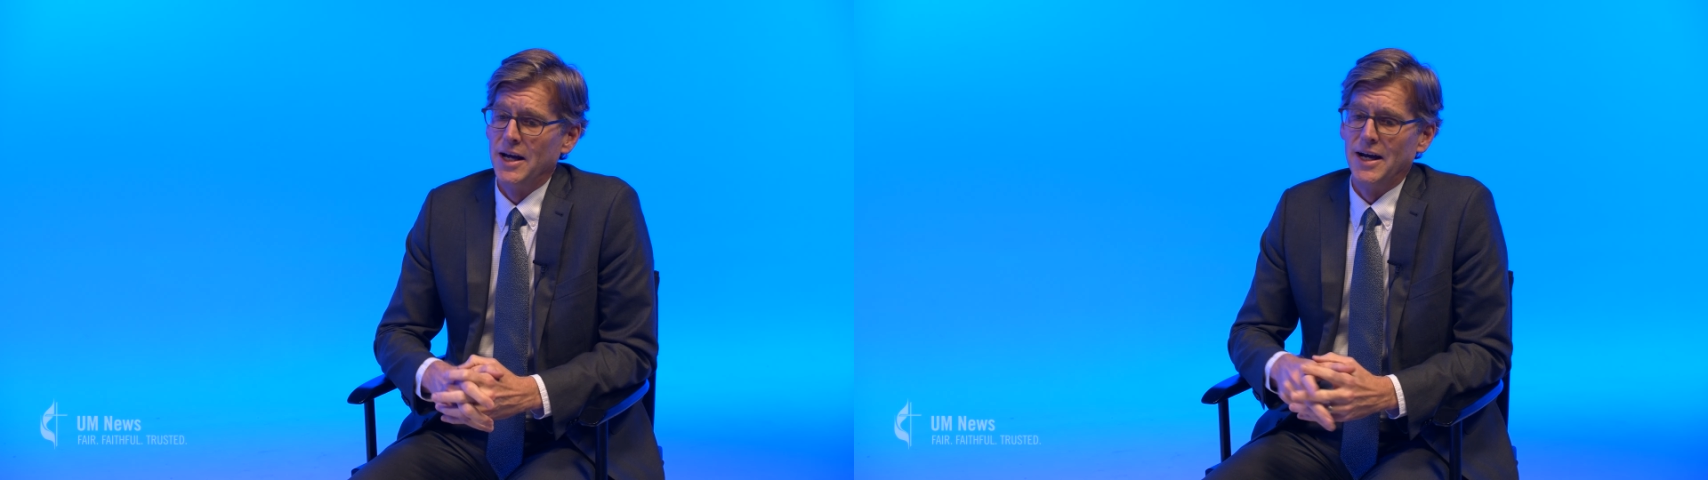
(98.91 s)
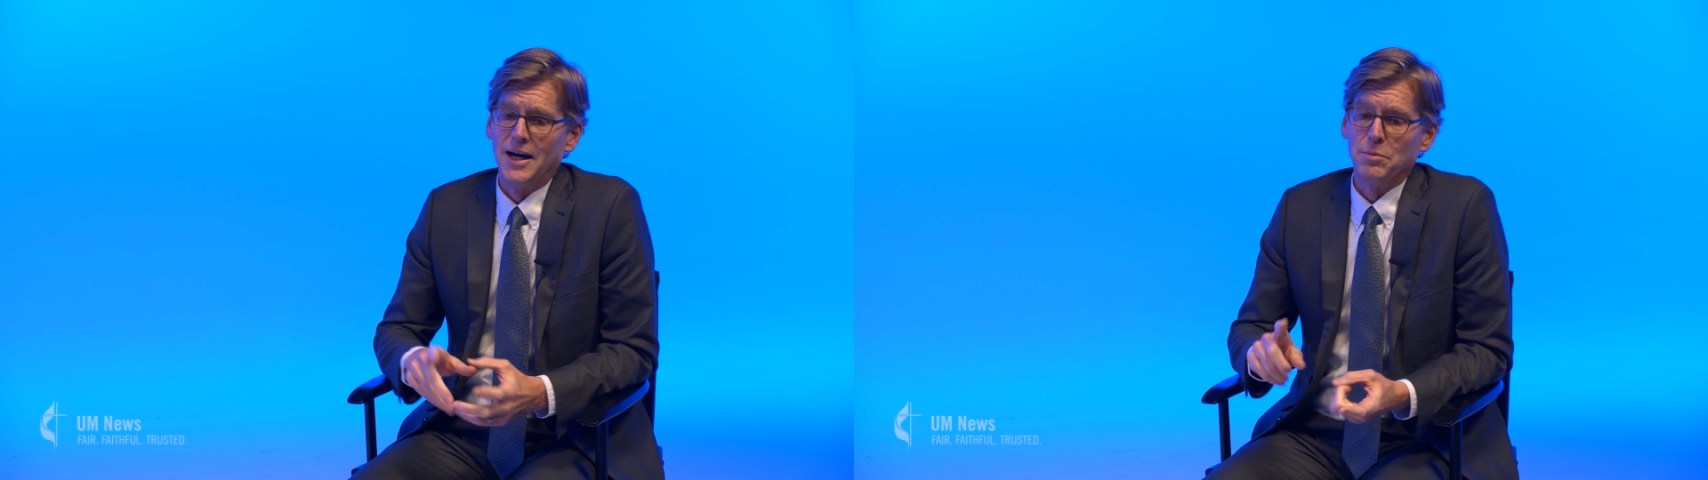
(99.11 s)

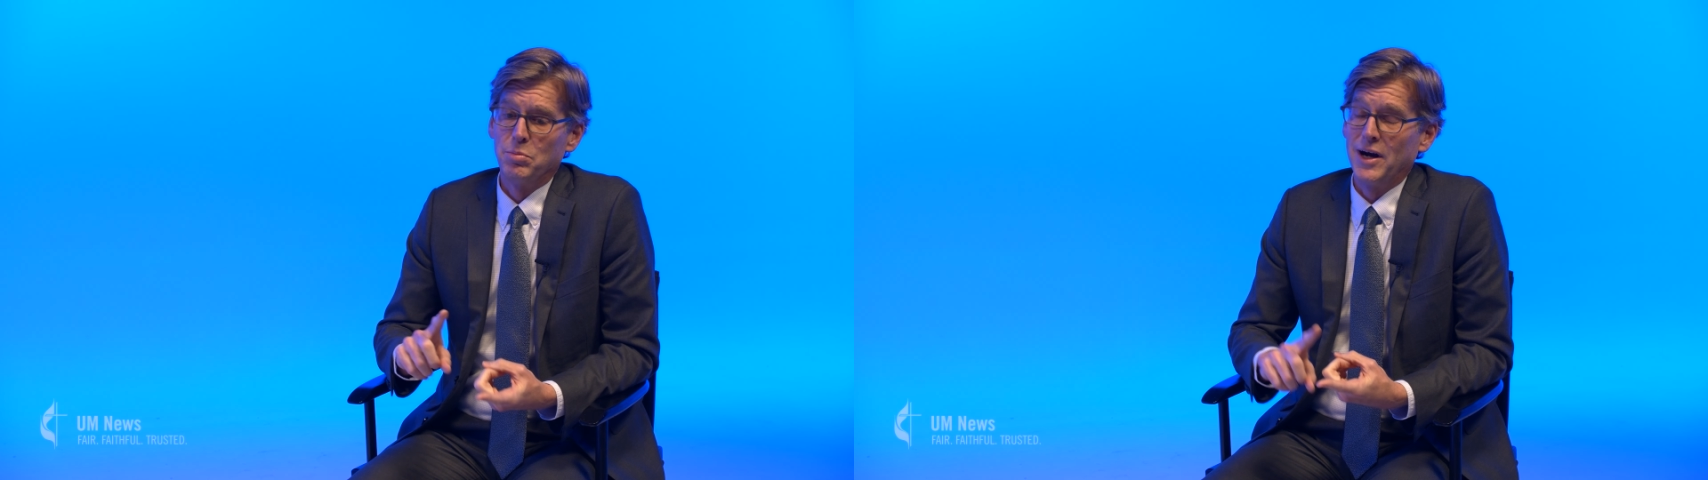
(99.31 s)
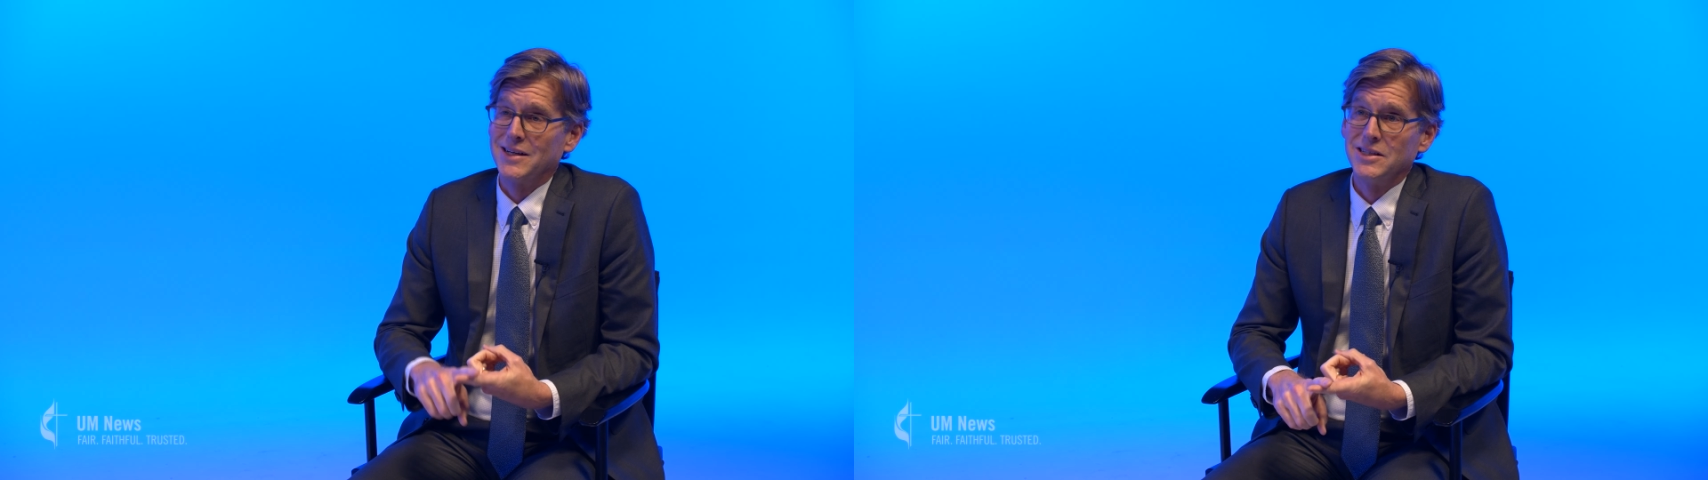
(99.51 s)
uh,
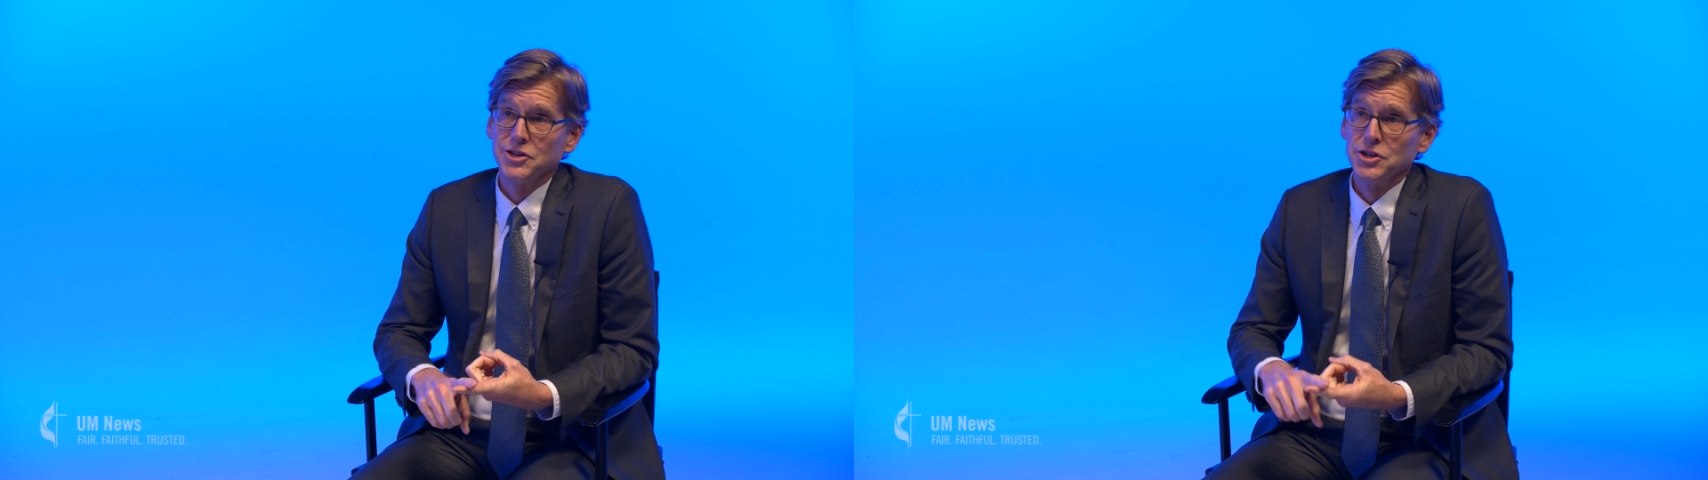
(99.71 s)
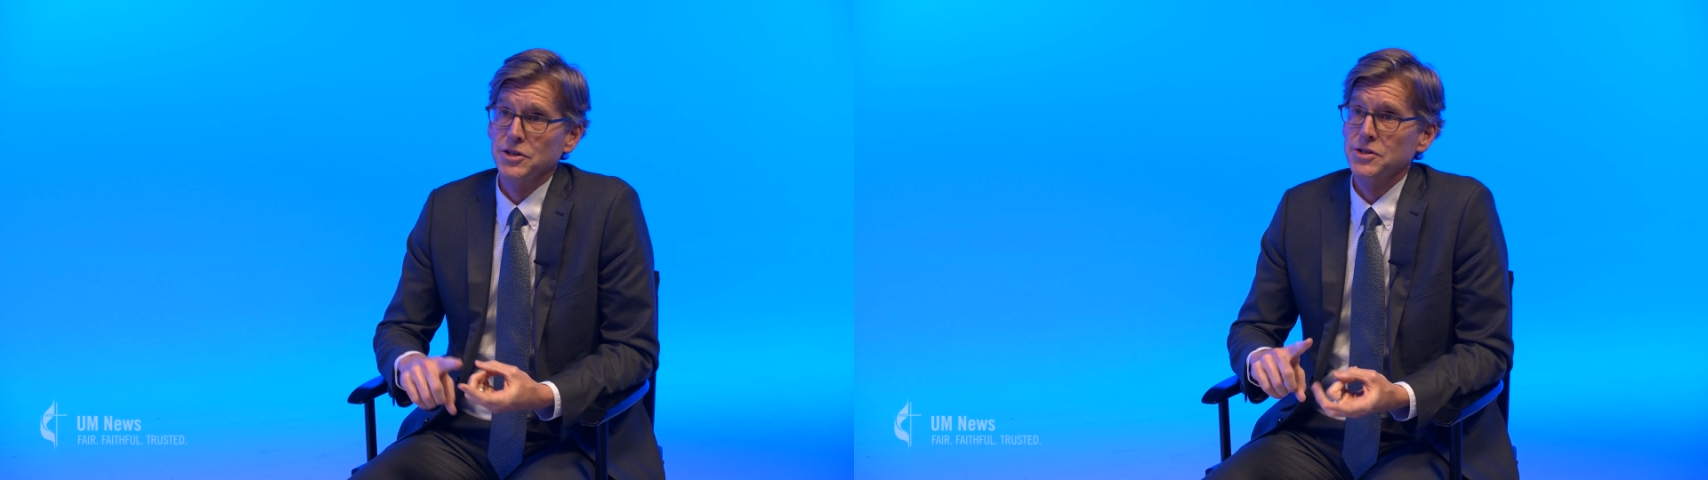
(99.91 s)

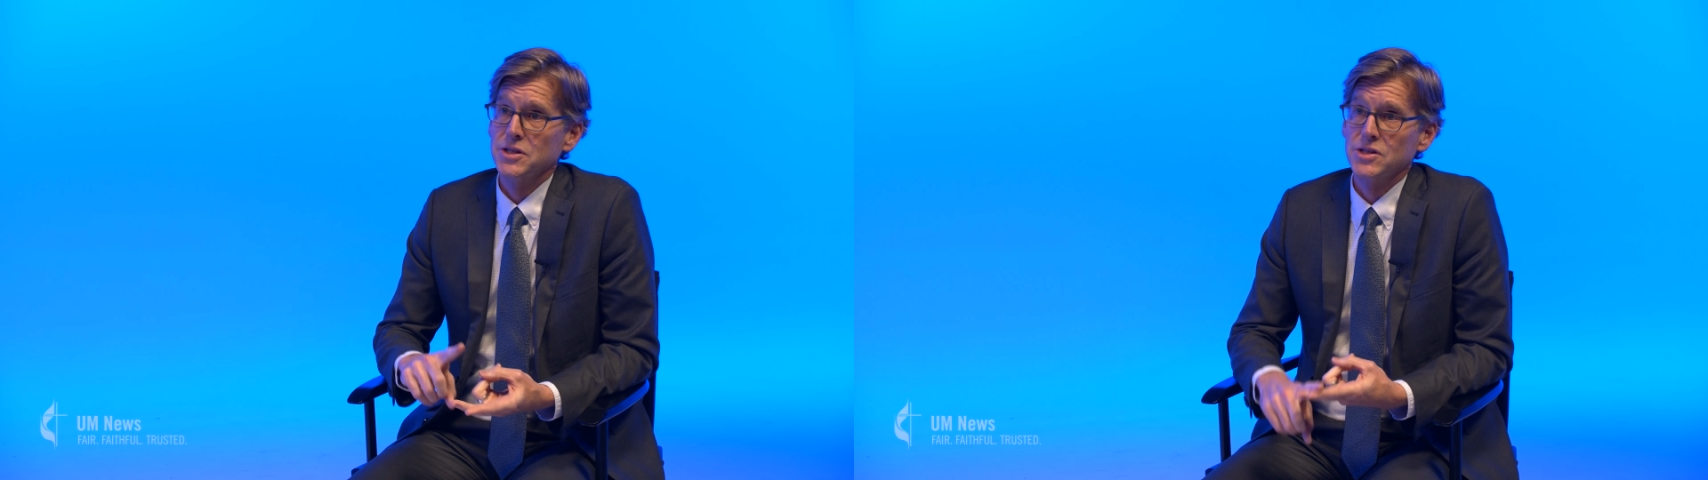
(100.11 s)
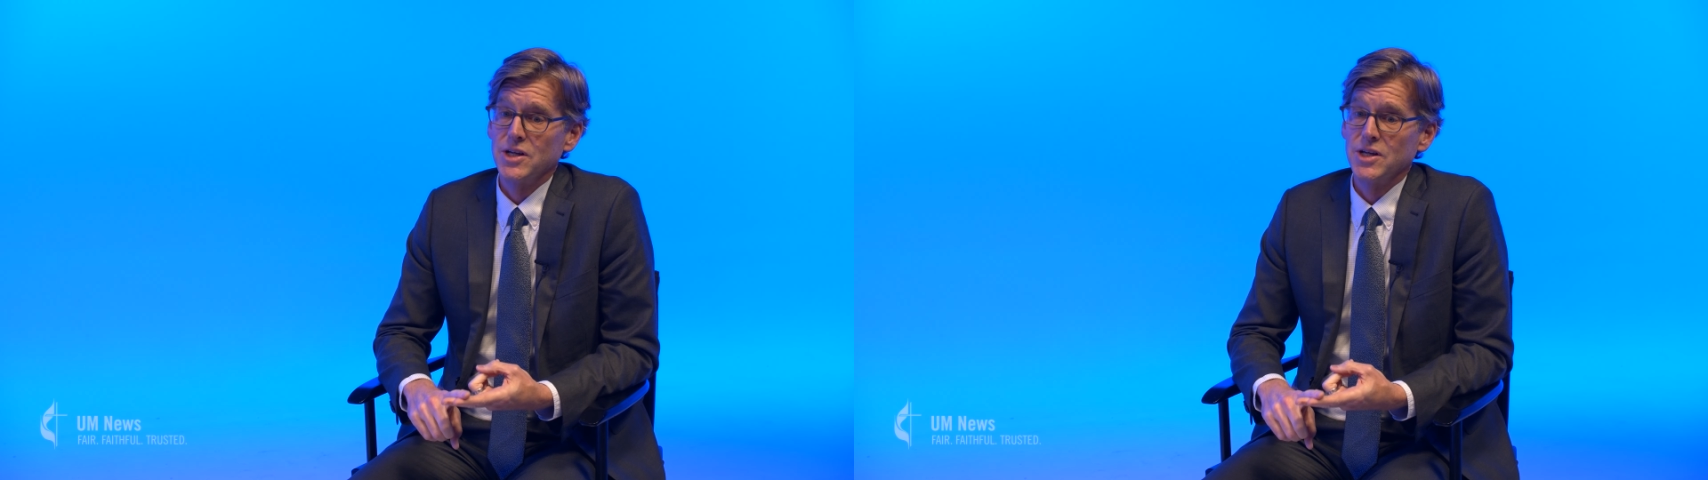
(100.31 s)
practitioners and